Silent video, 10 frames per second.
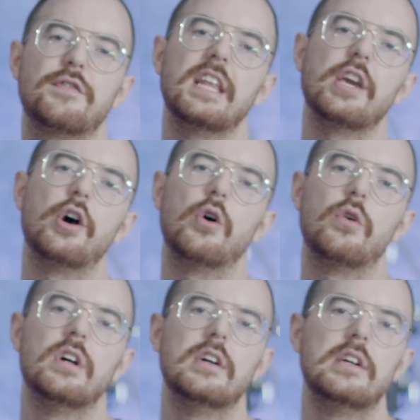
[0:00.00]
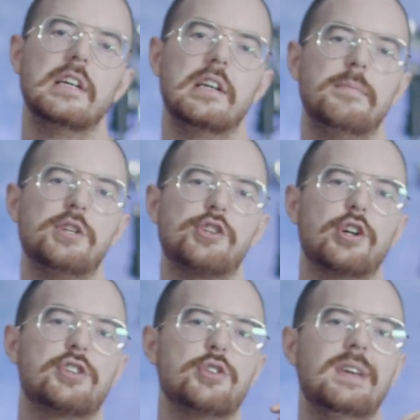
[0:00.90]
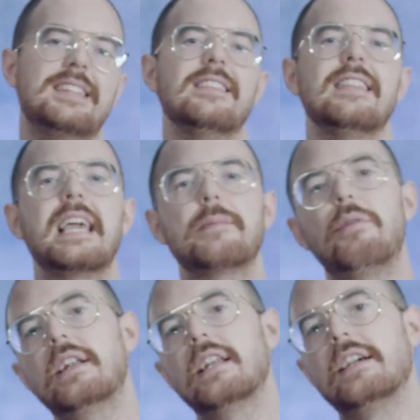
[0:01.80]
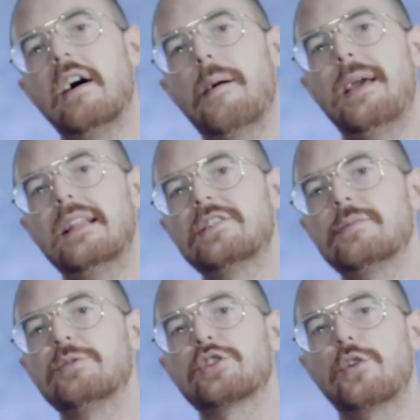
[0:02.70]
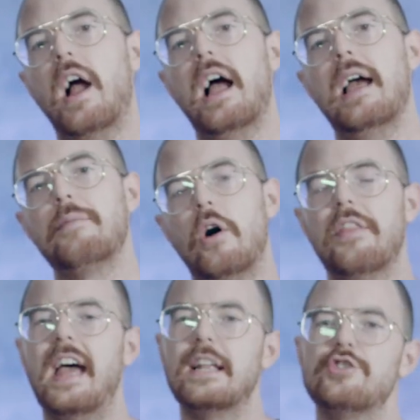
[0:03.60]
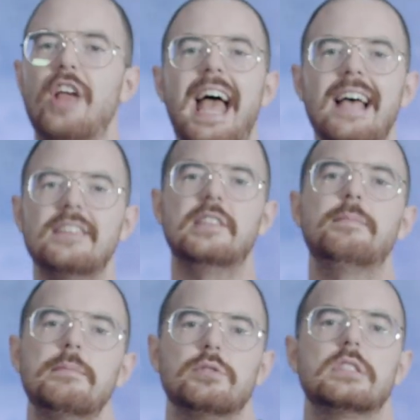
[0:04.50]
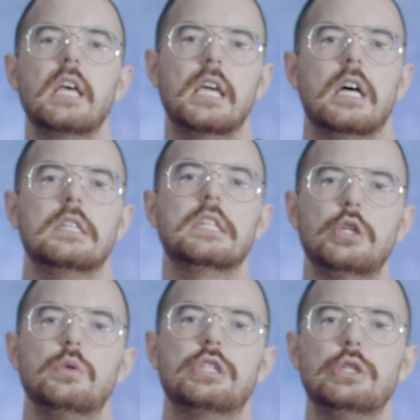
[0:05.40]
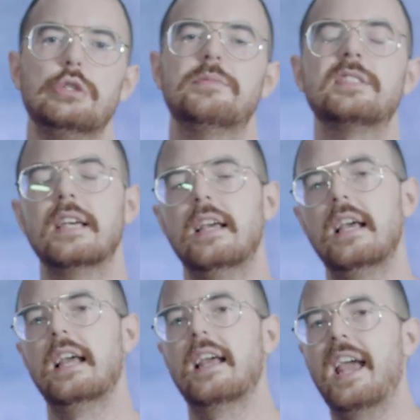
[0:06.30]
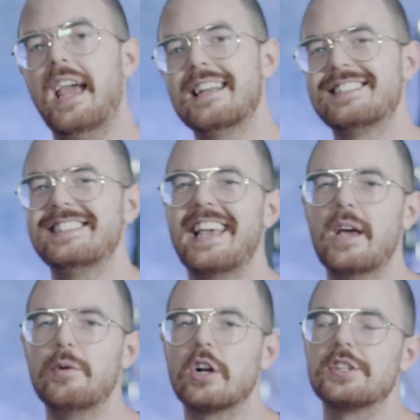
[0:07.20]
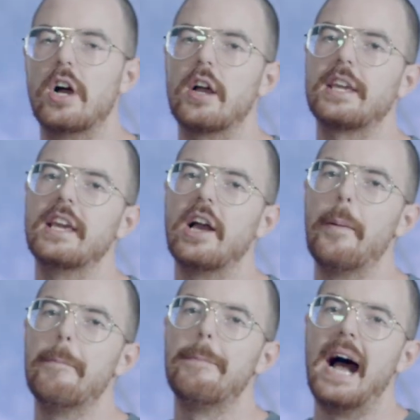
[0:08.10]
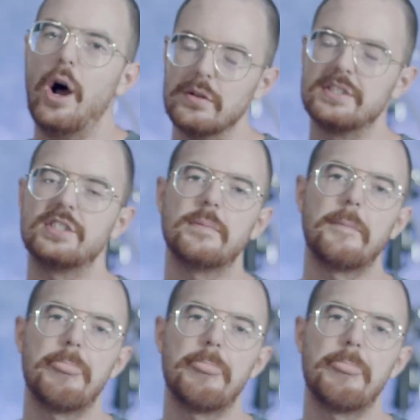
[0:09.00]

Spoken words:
video. Be sure to hit the like button, comment, subscribe, all that jazz that people say on the YouTubes. And today we are talking about